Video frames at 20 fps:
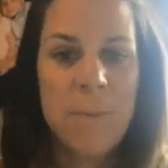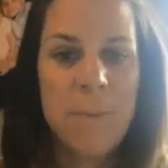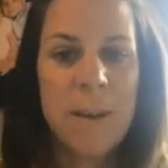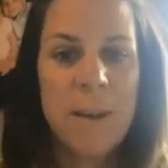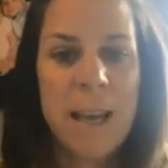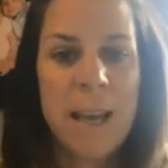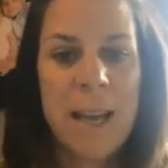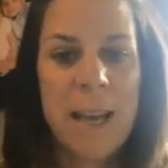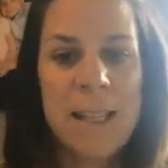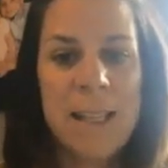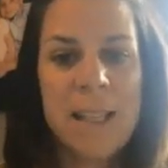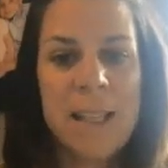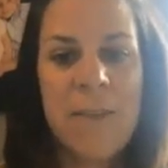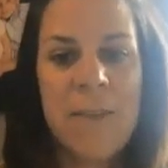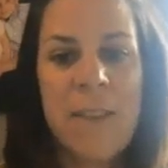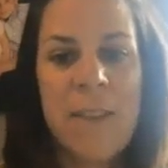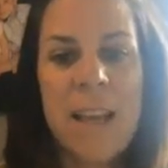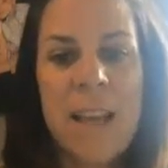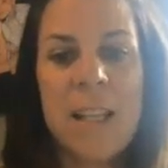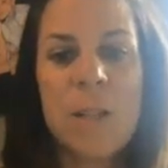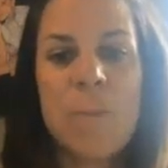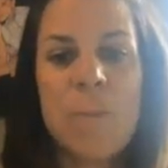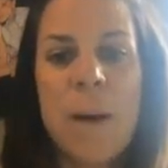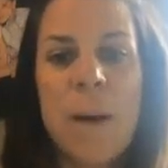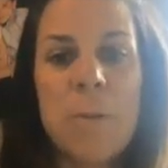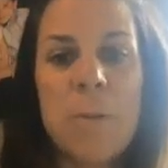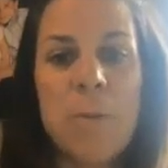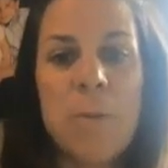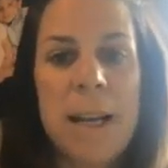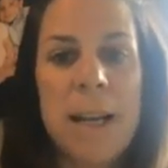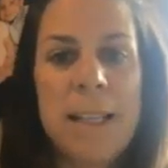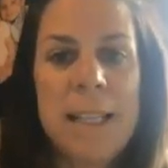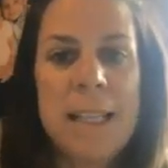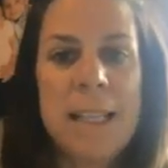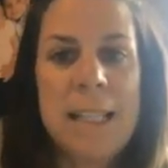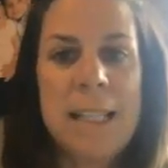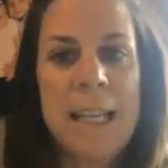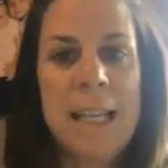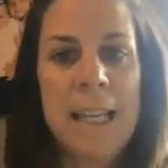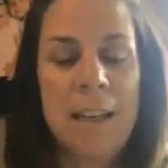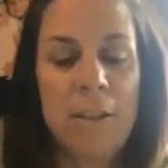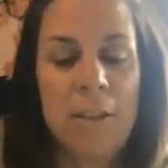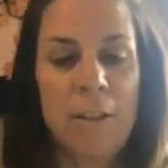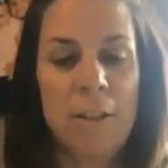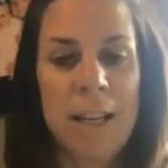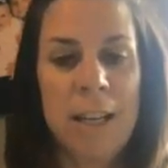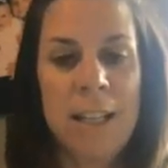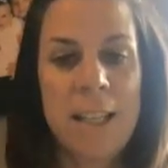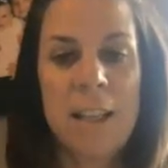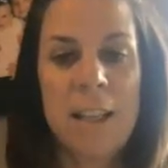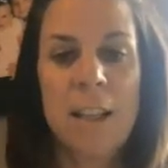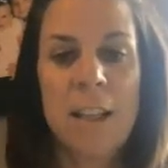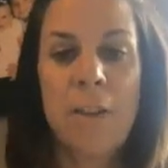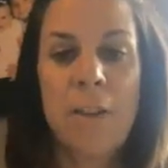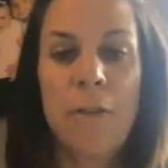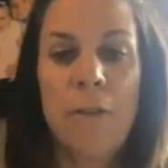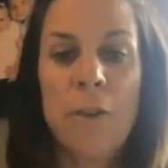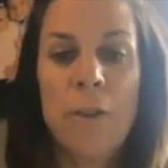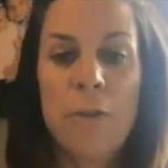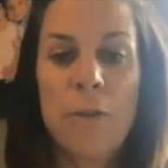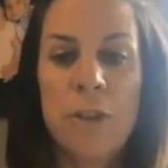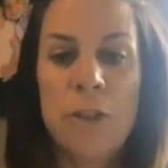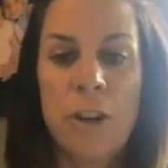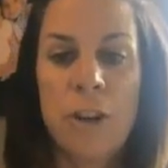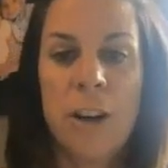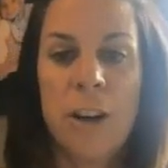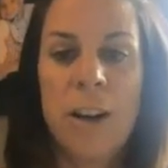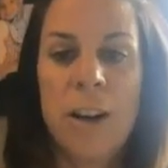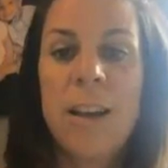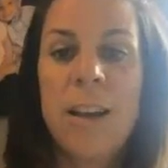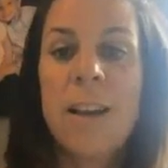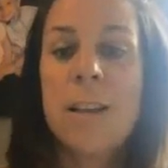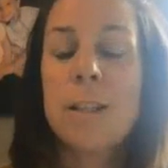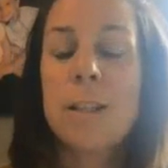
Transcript: because if they expect prices to increase in the future,